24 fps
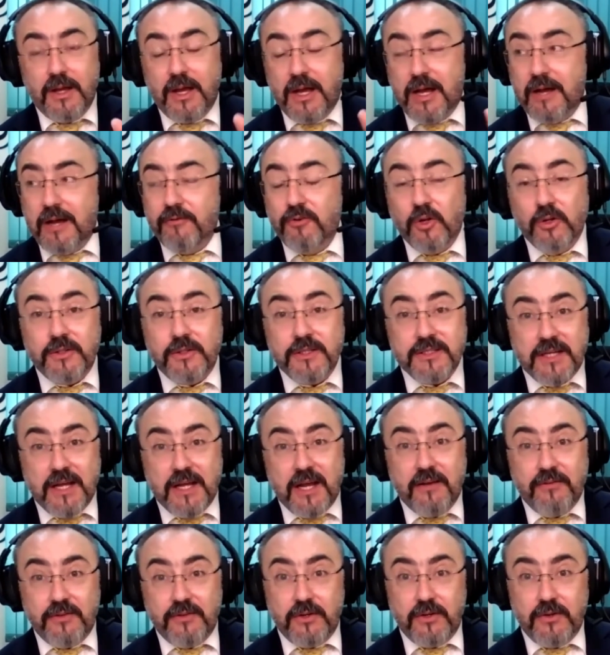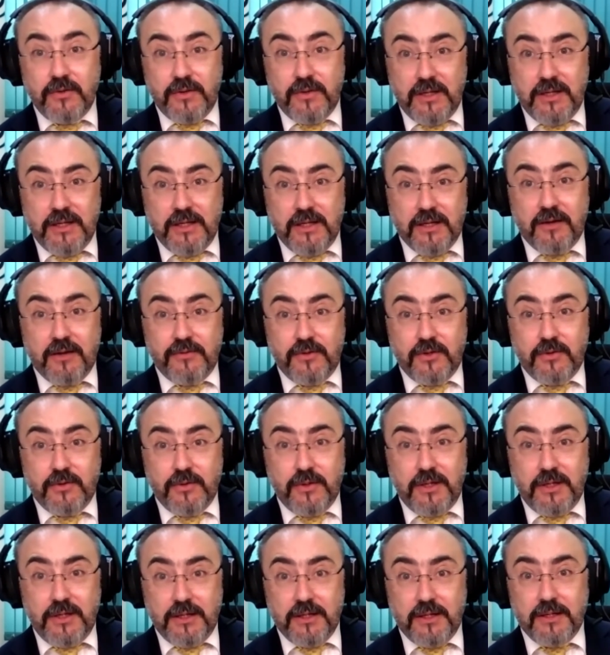I've noticed after the
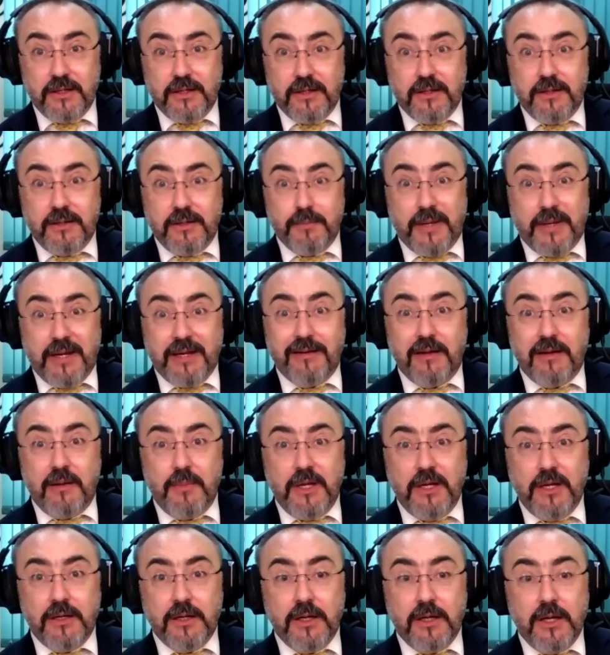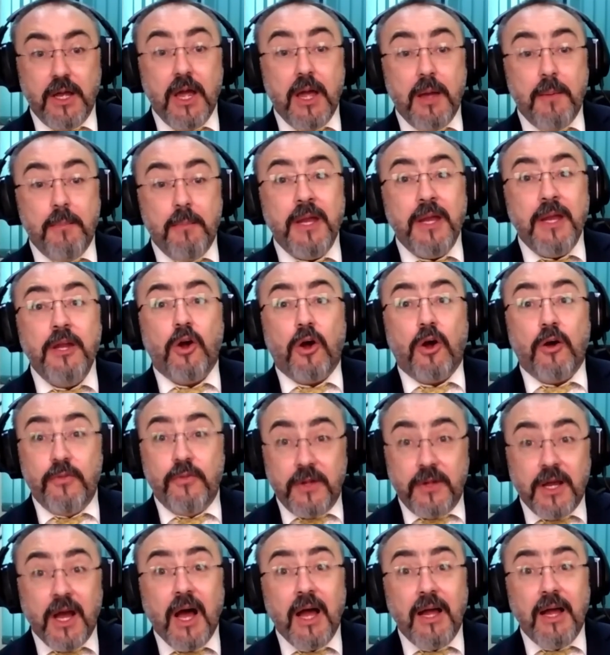pandemic, many of
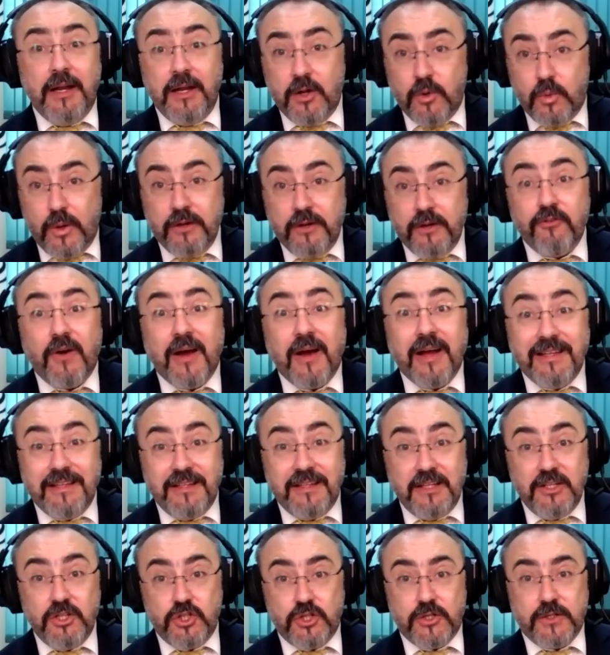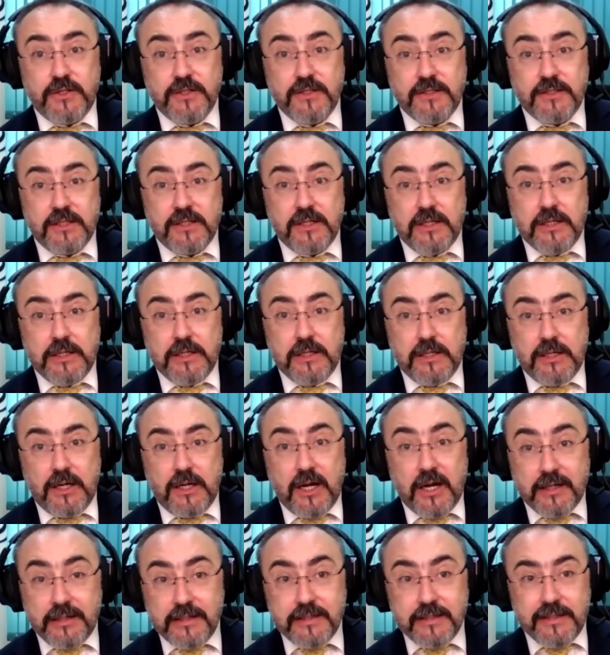the highly qualified teachers
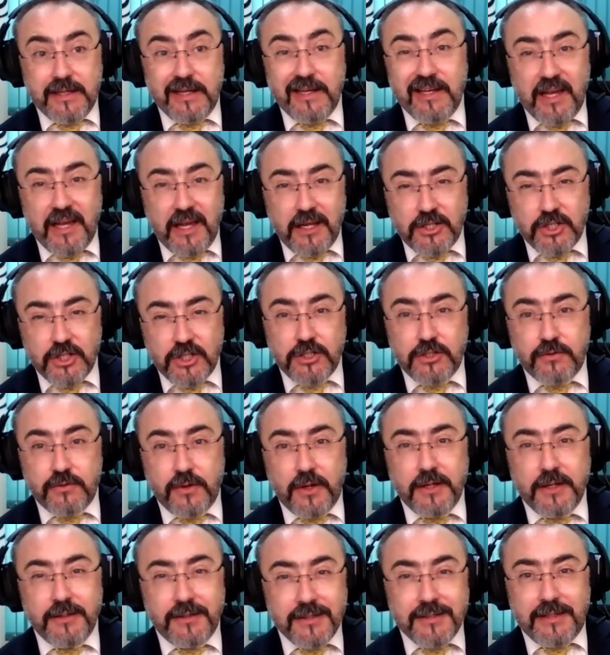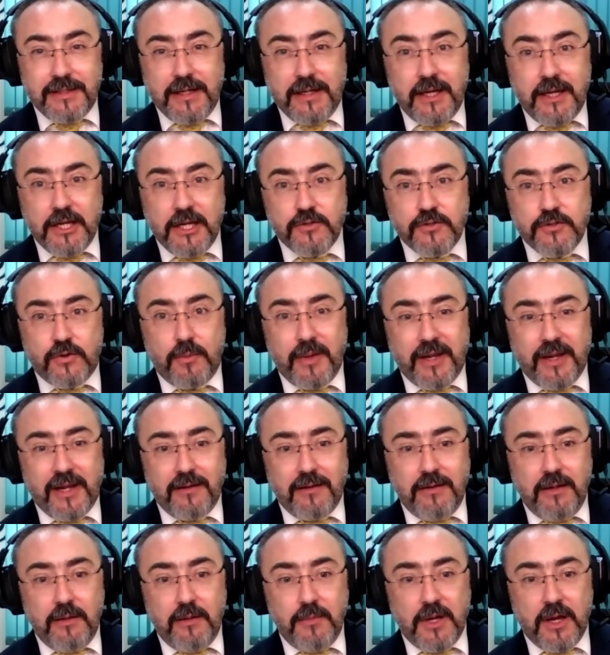are disengaged from
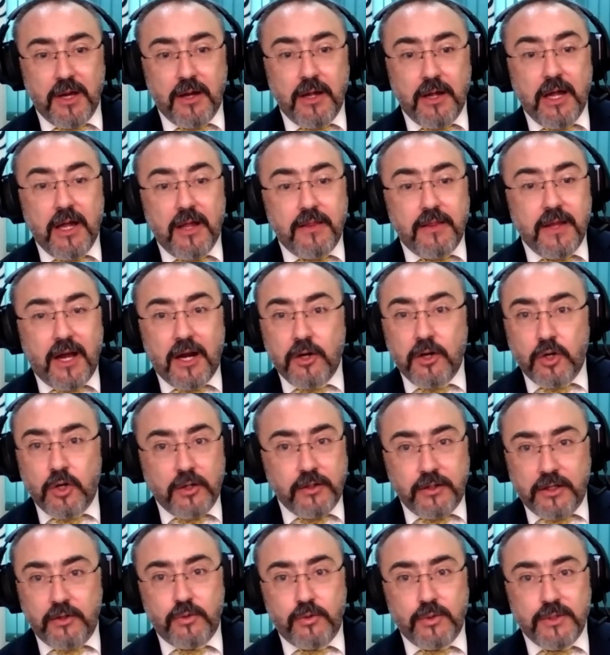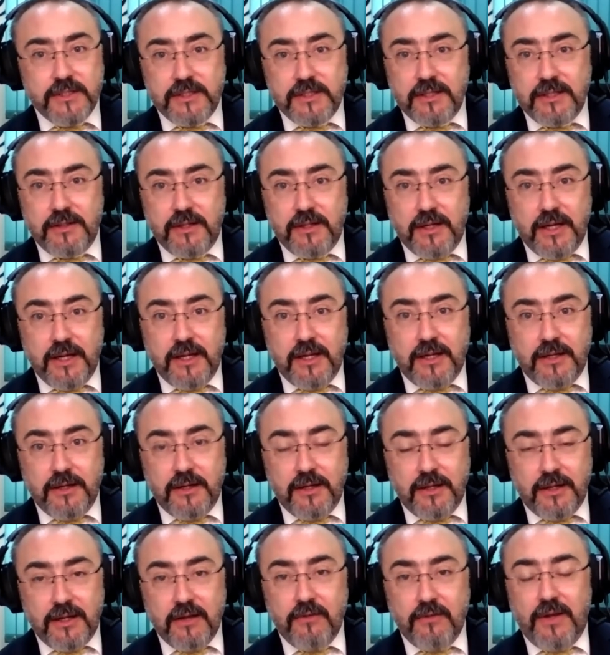academia. They are not interested in
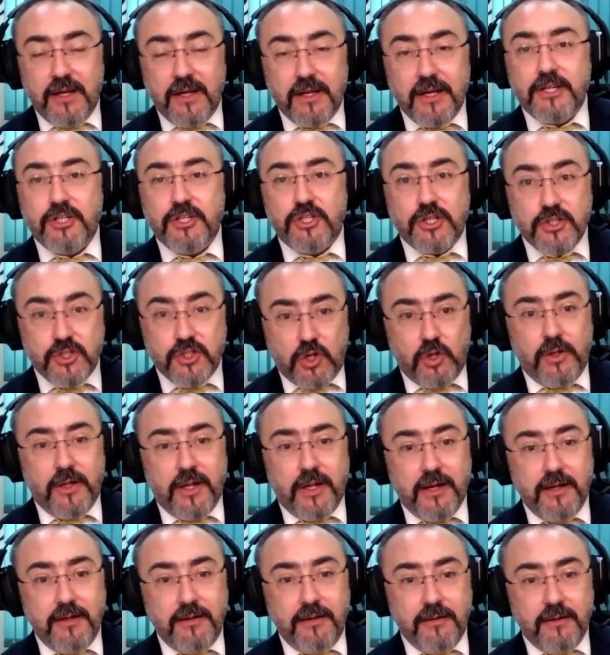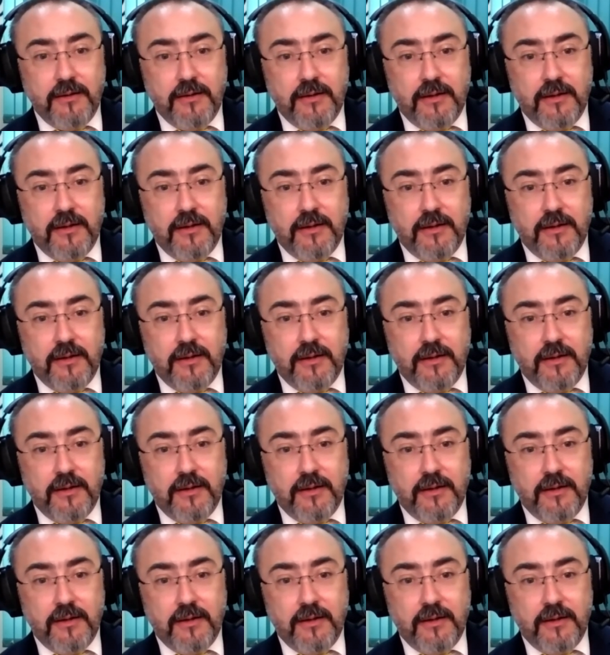giving lectures online.